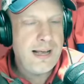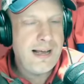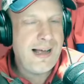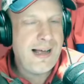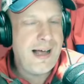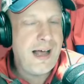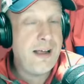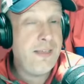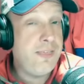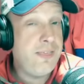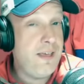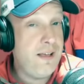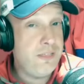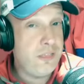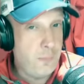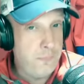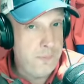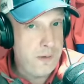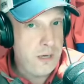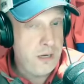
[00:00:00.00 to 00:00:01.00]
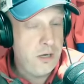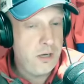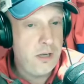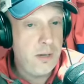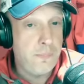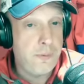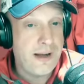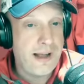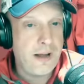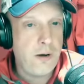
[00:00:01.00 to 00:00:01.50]
I think they'll be
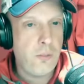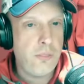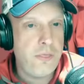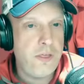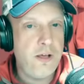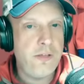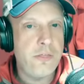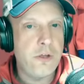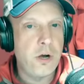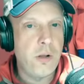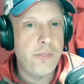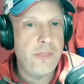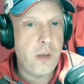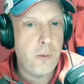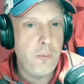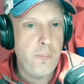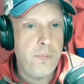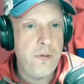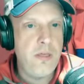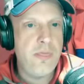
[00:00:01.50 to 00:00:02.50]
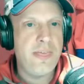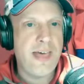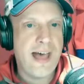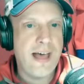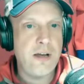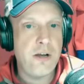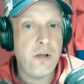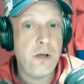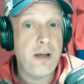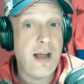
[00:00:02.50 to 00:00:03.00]
good, but I don't think they would be
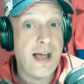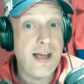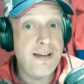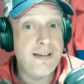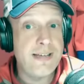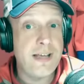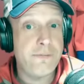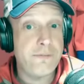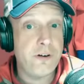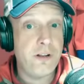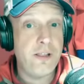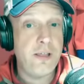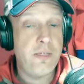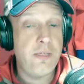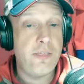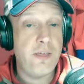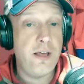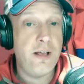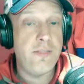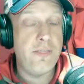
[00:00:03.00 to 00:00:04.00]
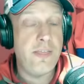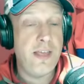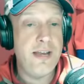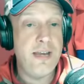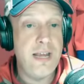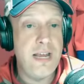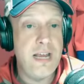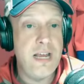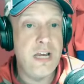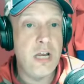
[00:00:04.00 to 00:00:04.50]
that good. I definitely think
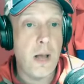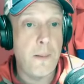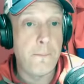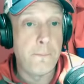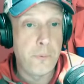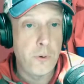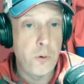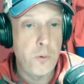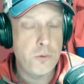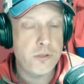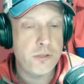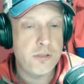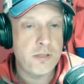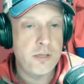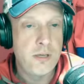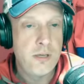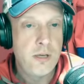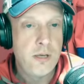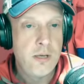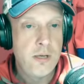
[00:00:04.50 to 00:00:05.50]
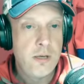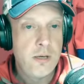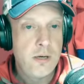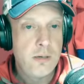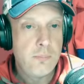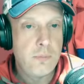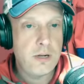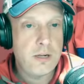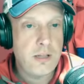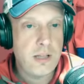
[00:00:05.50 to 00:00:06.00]
they need a boost.
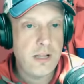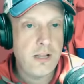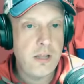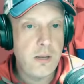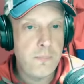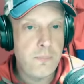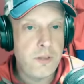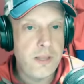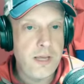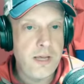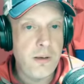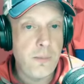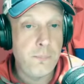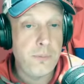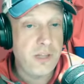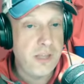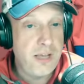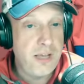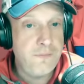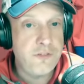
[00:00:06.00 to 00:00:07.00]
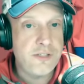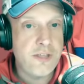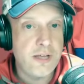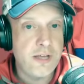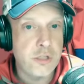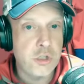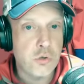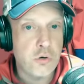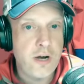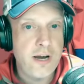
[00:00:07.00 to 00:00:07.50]
MacLellan believes
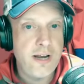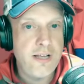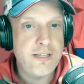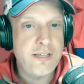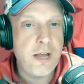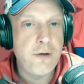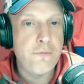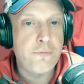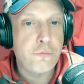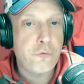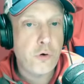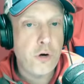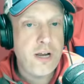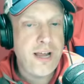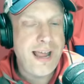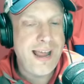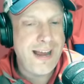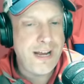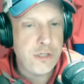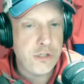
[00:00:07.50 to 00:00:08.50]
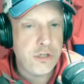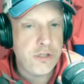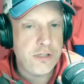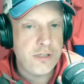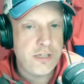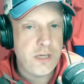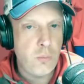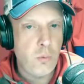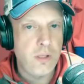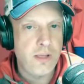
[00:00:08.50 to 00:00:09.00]
that trades and free
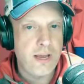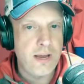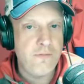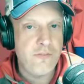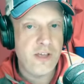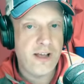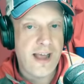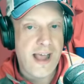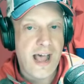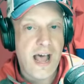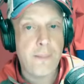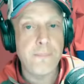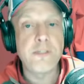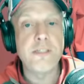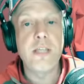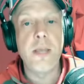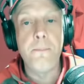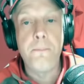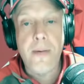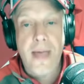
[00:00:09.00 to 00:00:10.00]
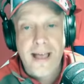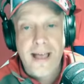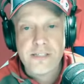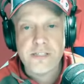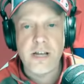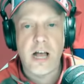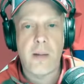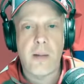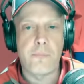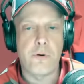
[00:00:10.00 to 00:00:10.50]
agency will give the Caps the
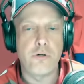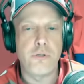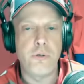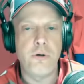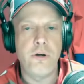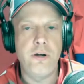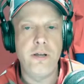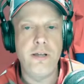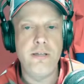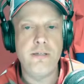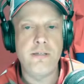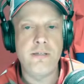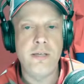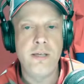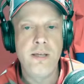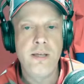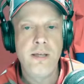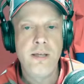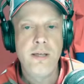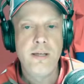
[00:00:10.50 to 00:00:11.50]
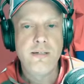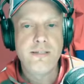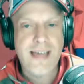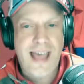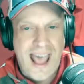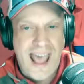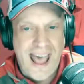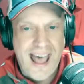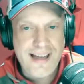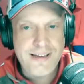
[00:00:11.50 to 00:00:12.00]
best opportunities
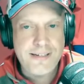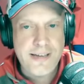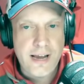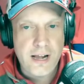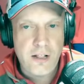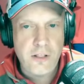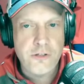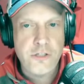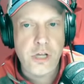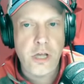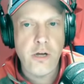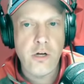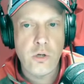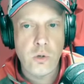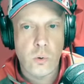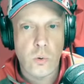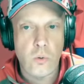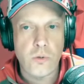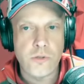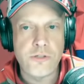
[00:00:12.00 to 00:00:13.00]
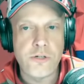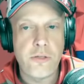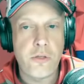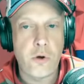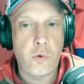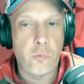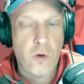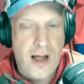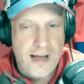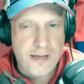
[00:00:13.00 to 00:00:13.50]
to add talent and goals to
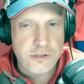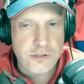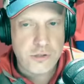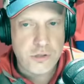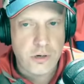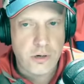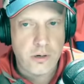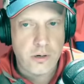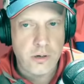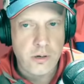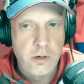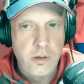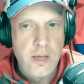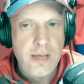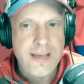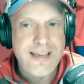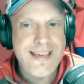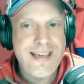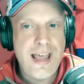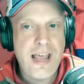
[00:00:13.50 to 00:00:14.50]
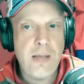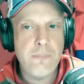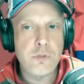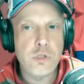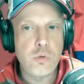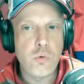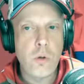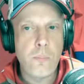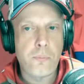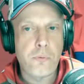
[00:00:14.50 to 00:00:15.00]
the roster. He
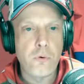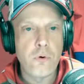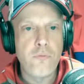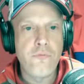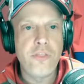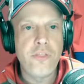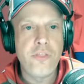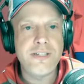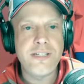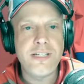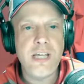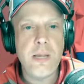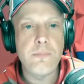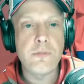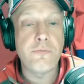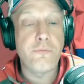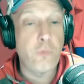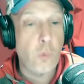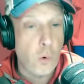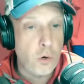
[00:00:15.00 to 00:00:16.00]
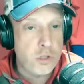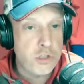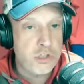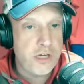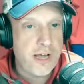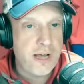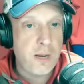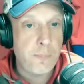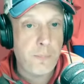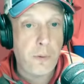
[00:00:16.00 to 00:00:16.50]
aims to improve the team's
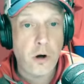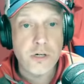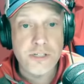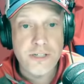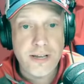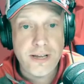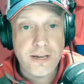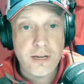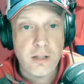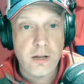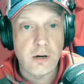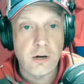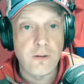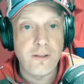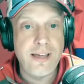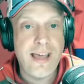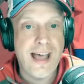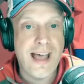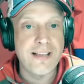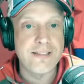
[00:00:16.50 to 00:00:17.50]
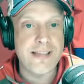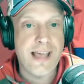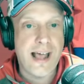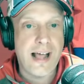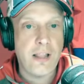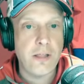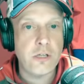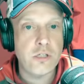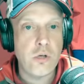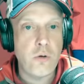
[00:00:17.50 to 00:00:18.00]
forecheck, particularly as
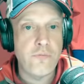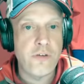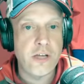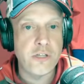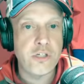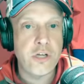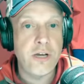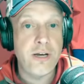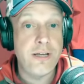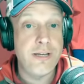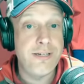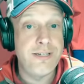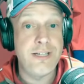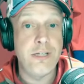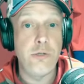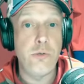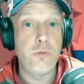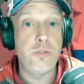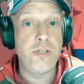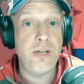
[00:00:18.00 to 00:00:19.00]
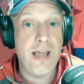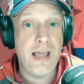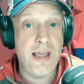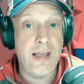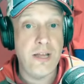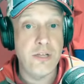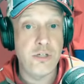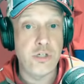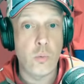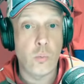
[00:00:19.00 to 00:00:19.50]
Alex Ovechkin continues to
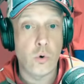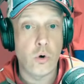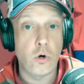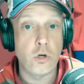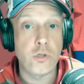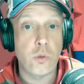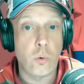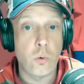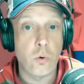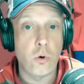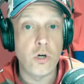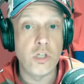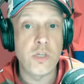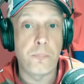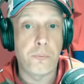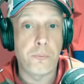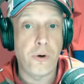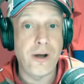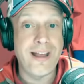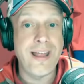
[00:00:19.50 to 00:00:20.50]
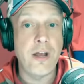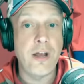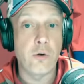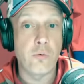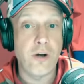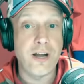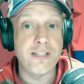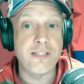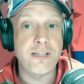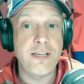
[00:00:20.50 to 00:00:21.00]
age and work towards
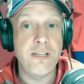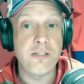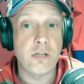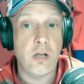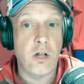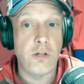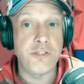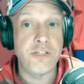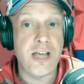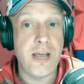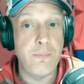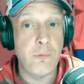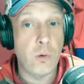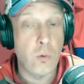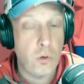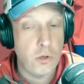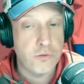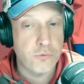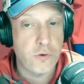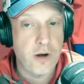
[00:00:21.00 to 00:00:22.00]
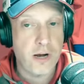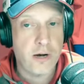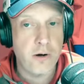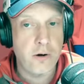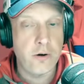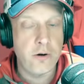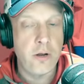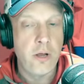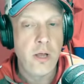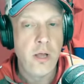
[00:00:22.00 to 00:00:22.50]
breaking Gretzky's all-time goals
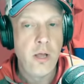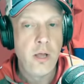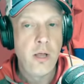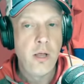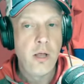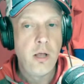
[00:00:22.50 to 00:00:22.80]
record.